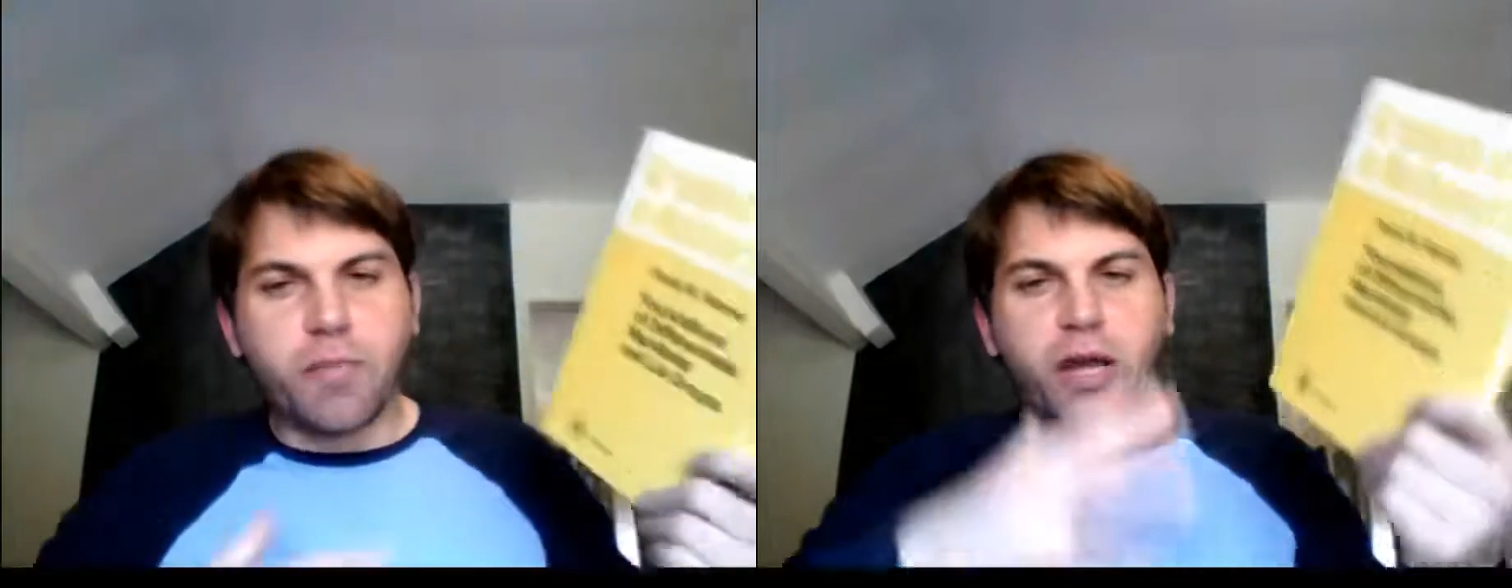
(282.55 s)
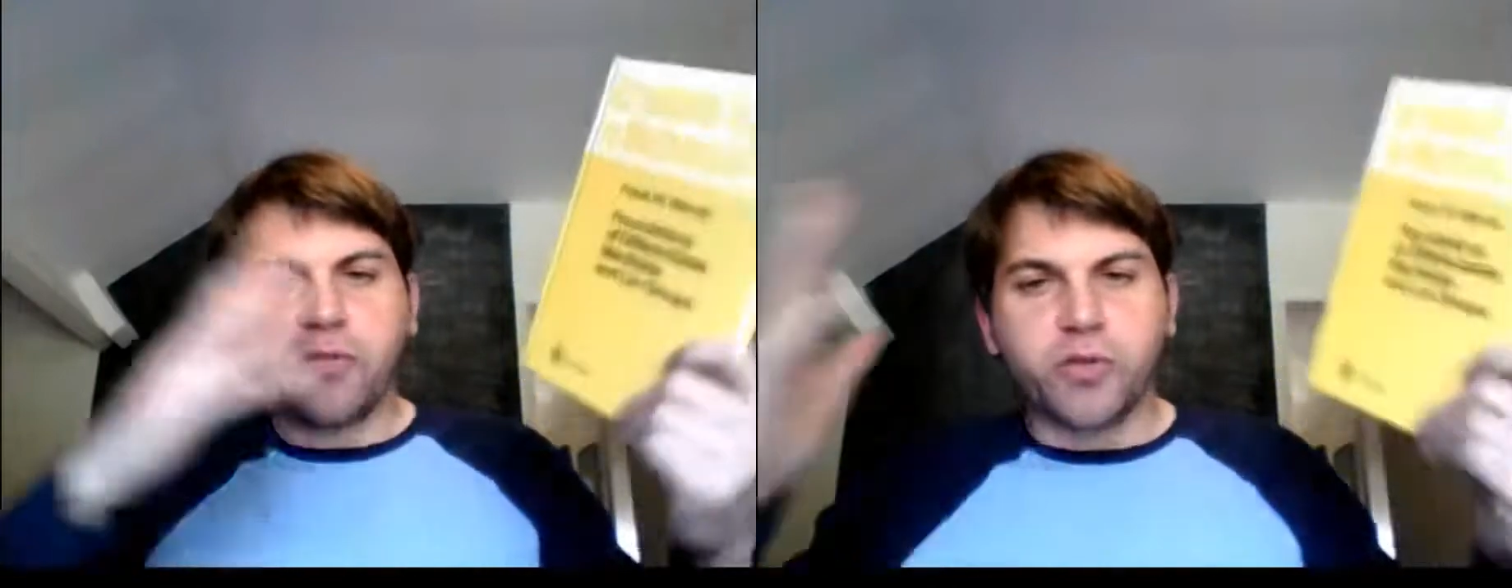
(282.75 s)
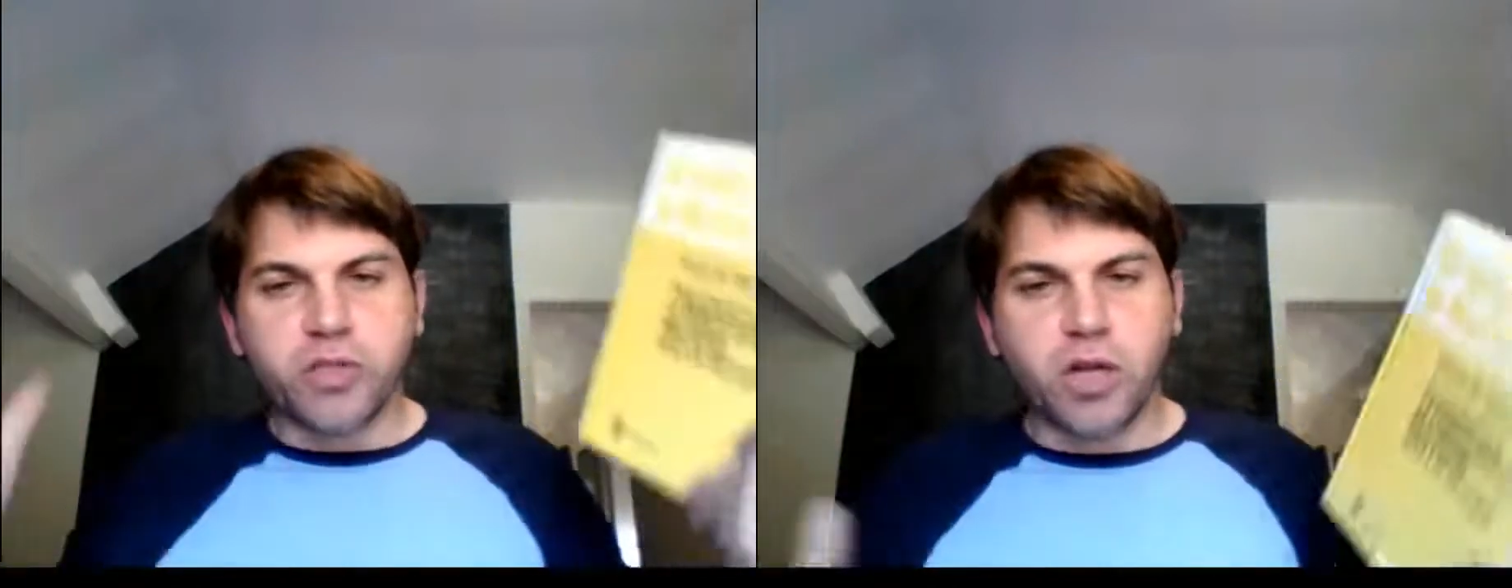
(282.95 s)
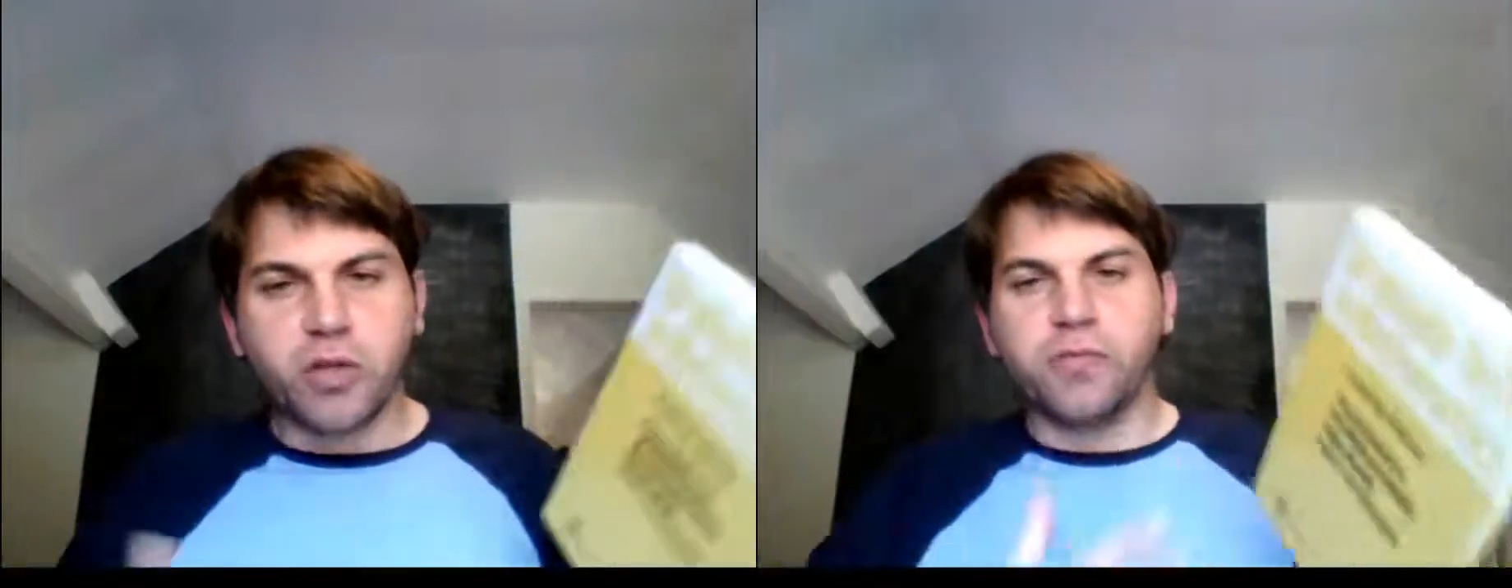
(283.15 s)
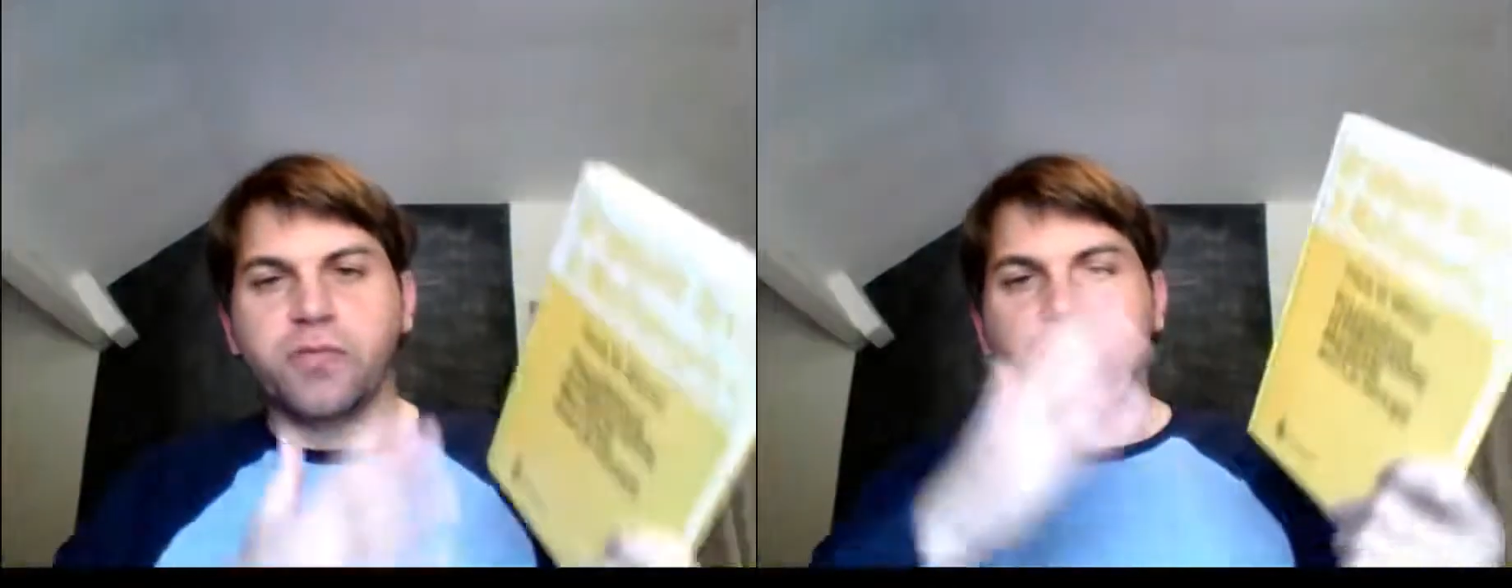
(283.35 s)
manifolds, a lot
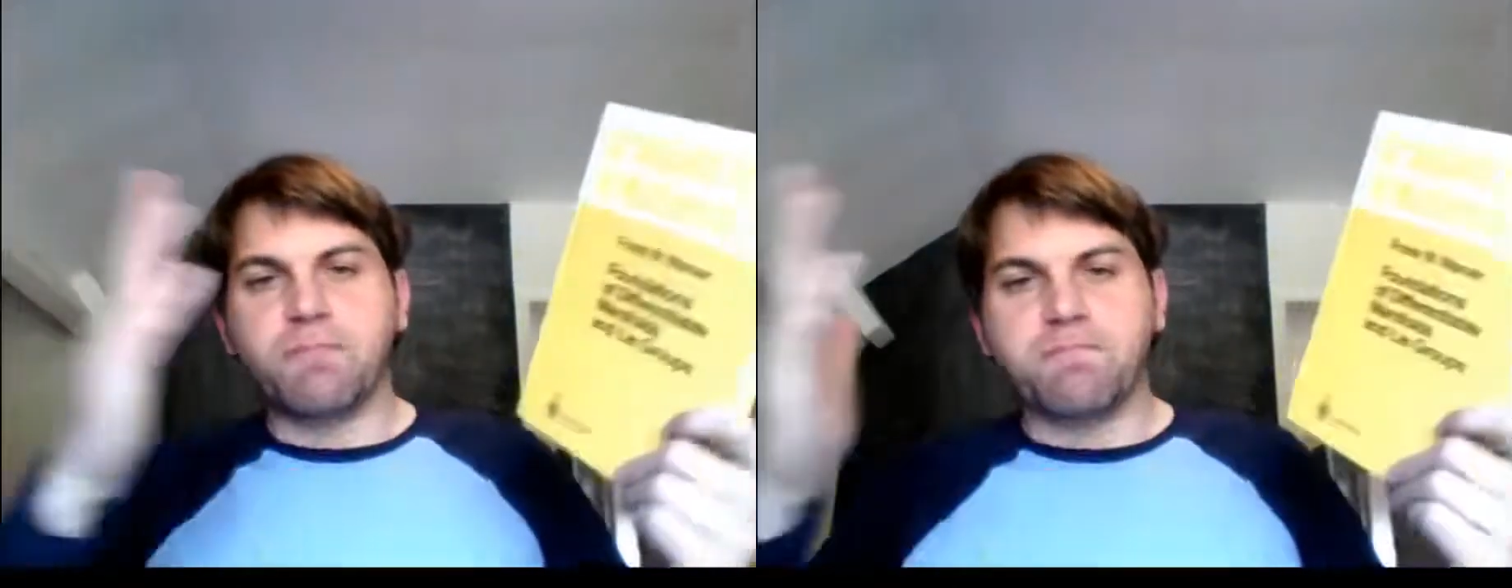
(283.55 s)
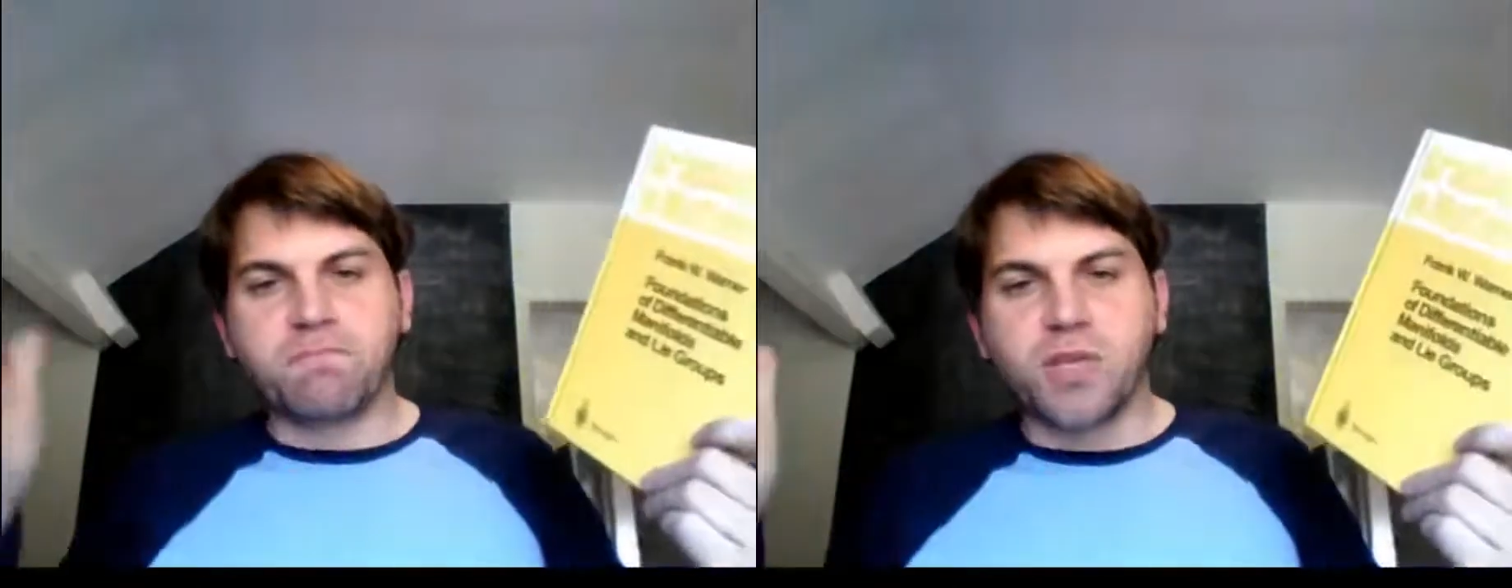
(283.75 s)
of um,